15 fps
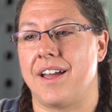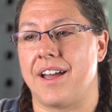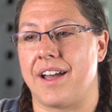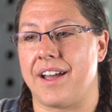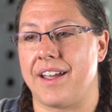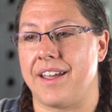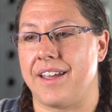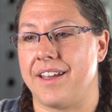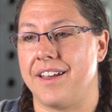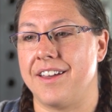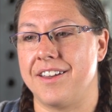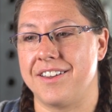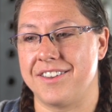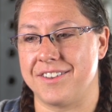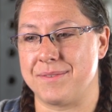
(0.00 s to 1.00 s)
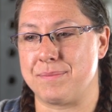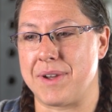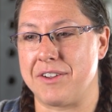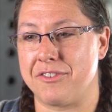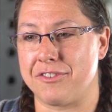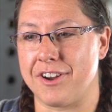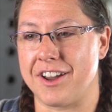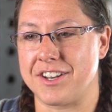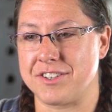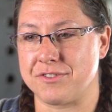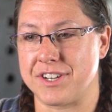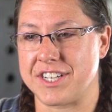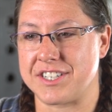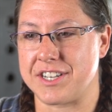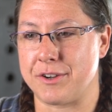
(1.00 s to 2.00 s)
My friend
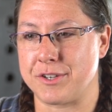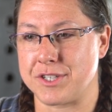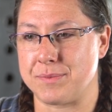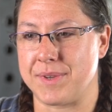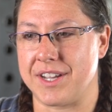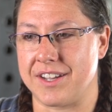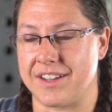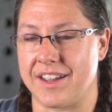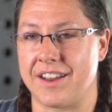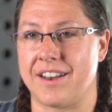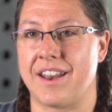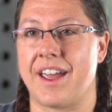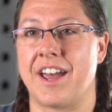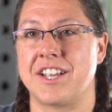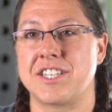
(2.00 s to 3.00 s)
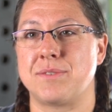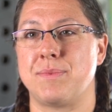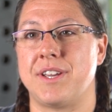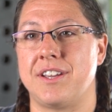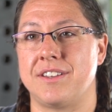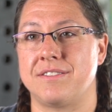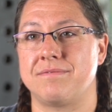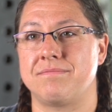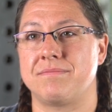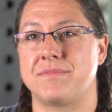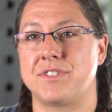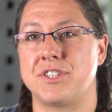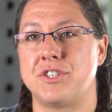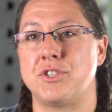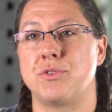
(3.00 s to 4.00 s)
reached out to me and asked me
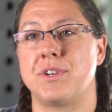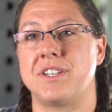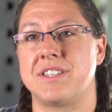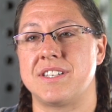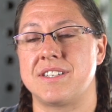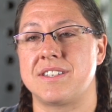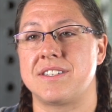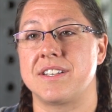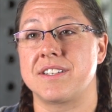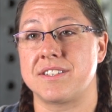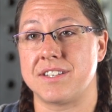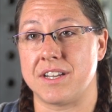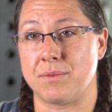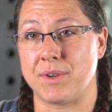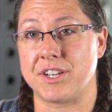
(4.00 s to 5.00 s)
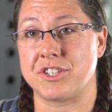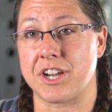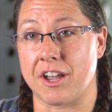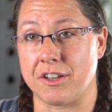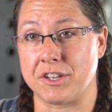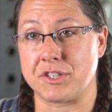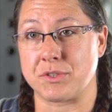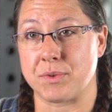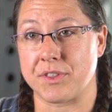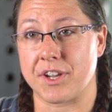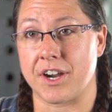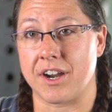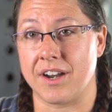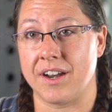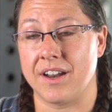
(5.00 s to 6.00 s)
to join this 16-week challenge with
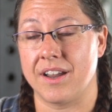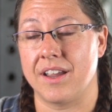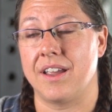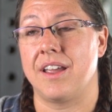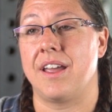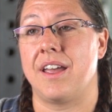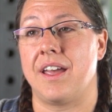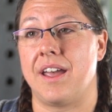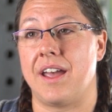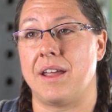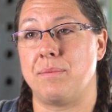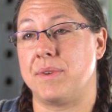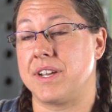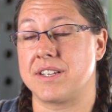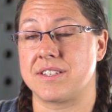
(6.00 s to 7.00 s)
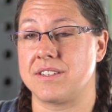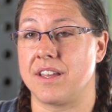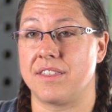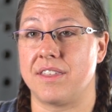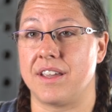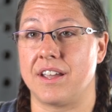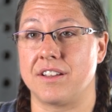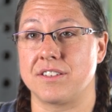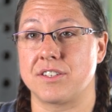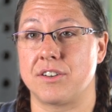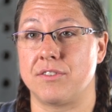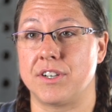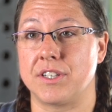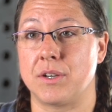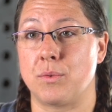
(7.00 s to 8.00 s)
her. And because nothing else had
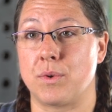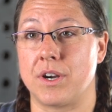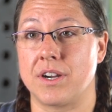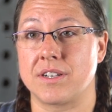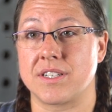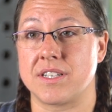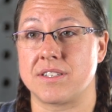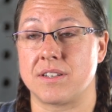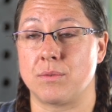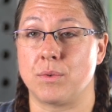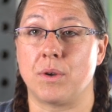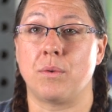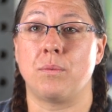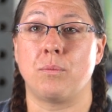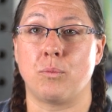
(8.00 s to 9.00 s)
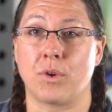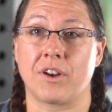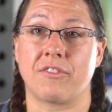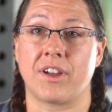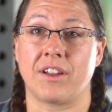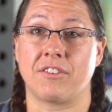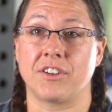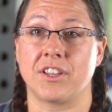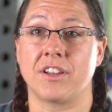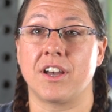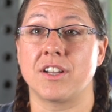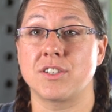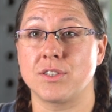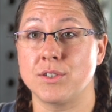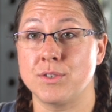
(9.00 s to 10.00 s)
really worked, I said, well, what have I really
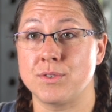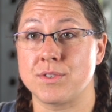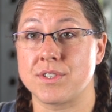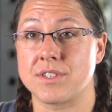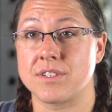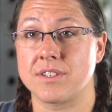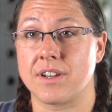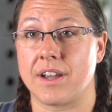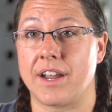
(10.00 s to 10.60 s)
got to lose?